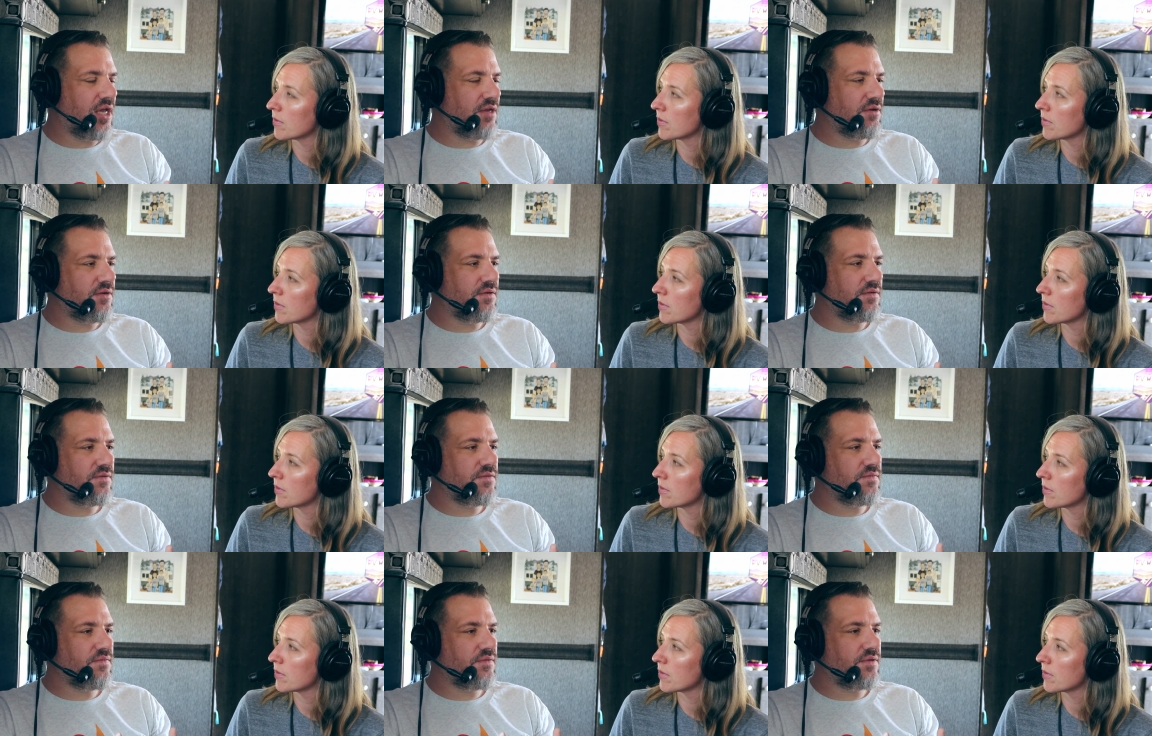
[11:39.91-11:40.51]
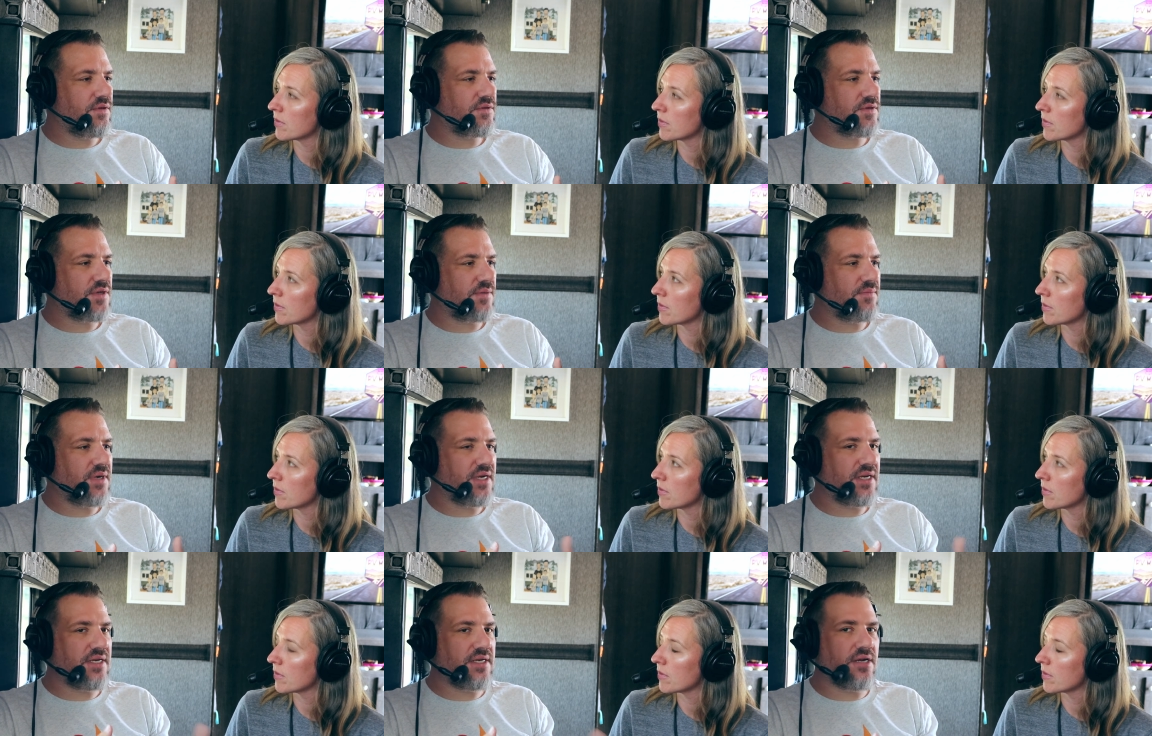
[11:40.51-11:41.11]
Speaker 1: and you
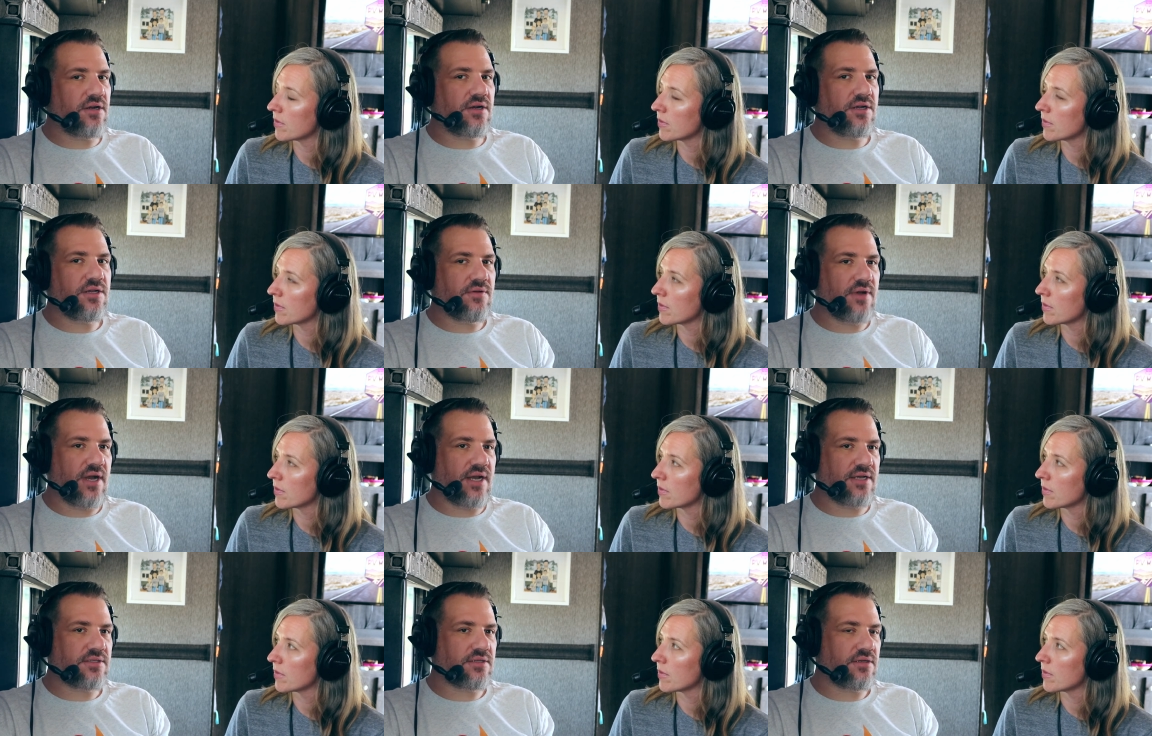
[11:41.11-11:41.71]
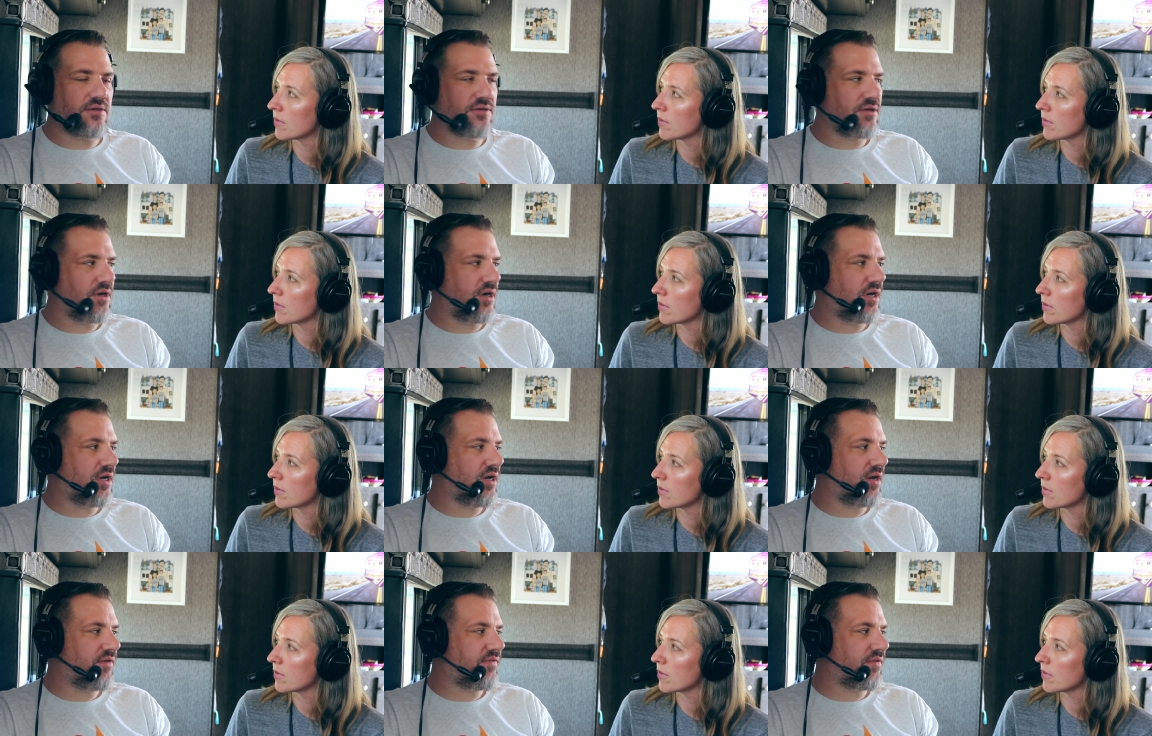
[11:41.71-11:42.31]
somebody near you has their
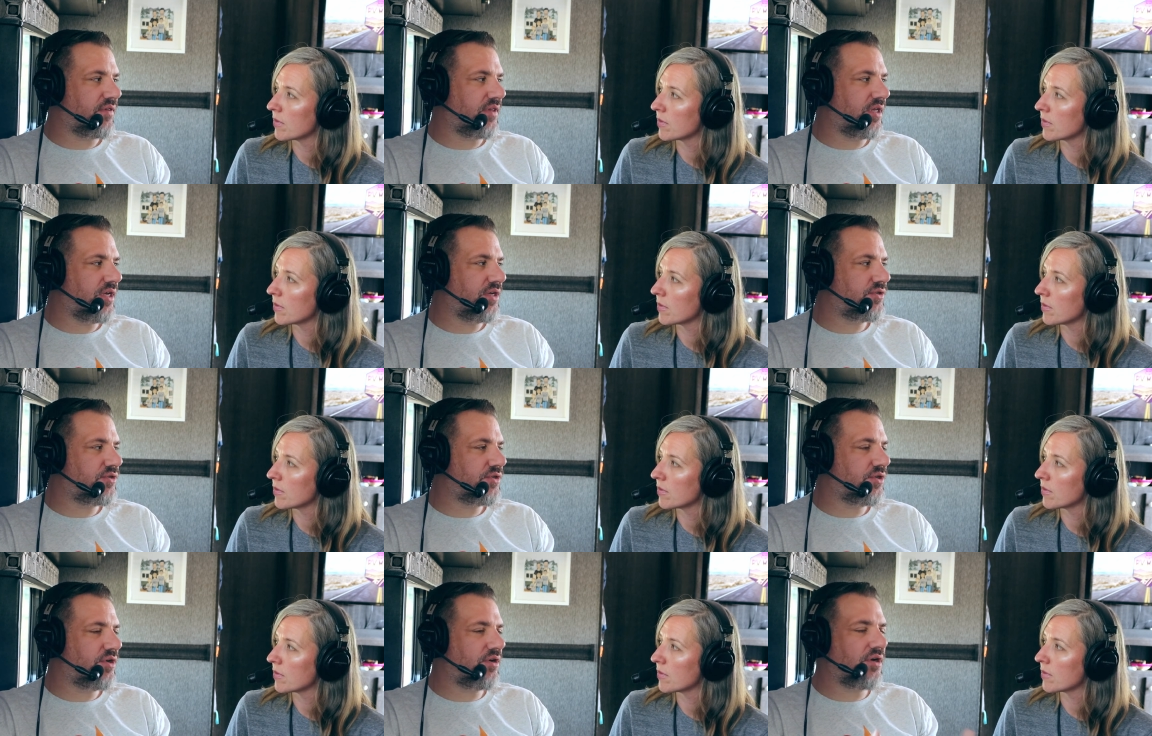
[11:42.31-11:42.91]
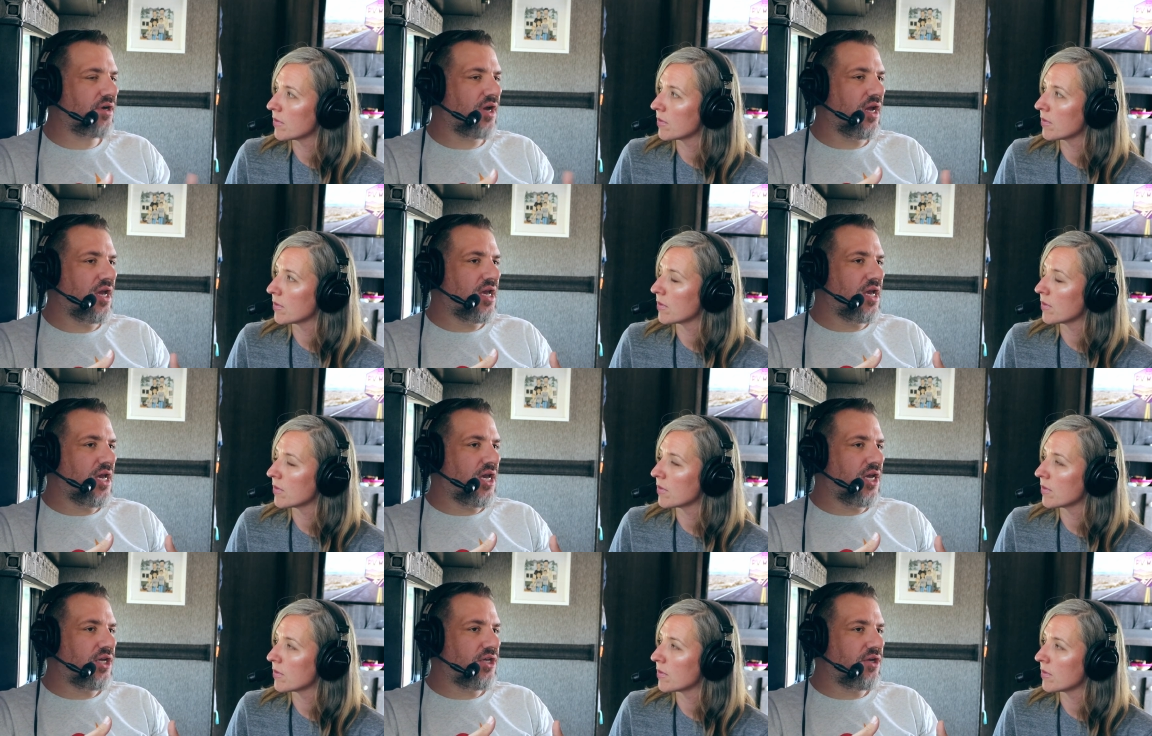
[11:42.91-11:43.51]
dog off the leash, your
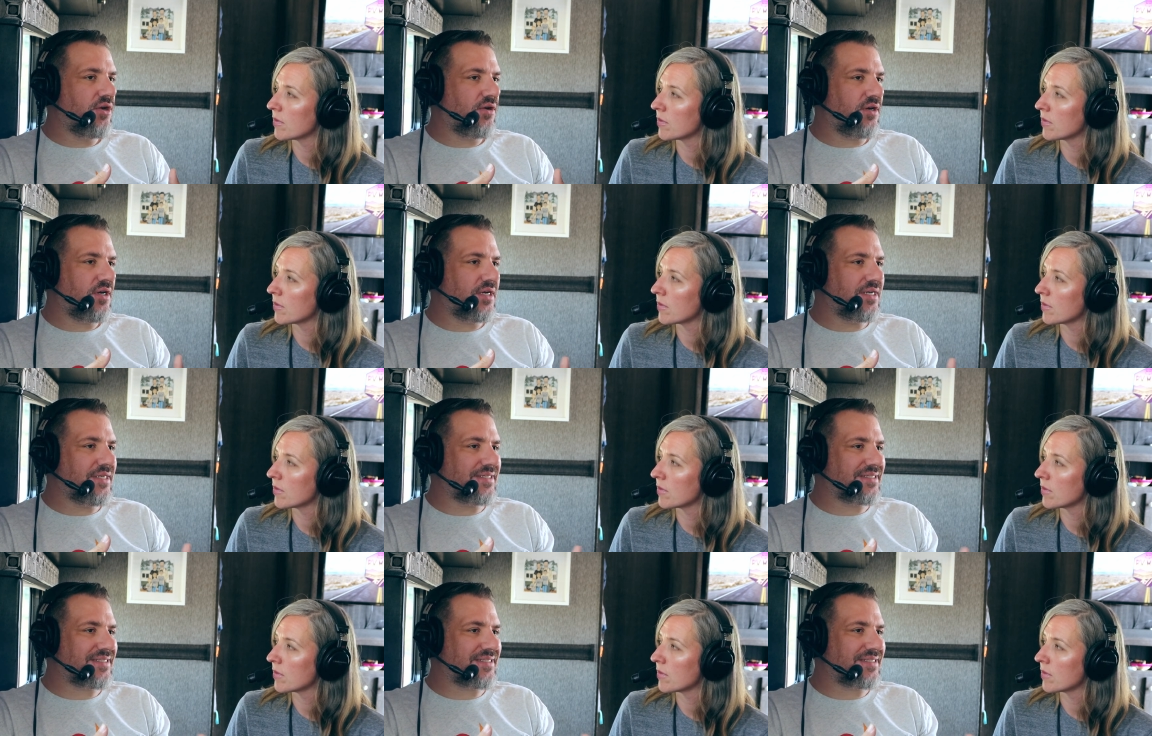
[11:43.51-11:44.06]
your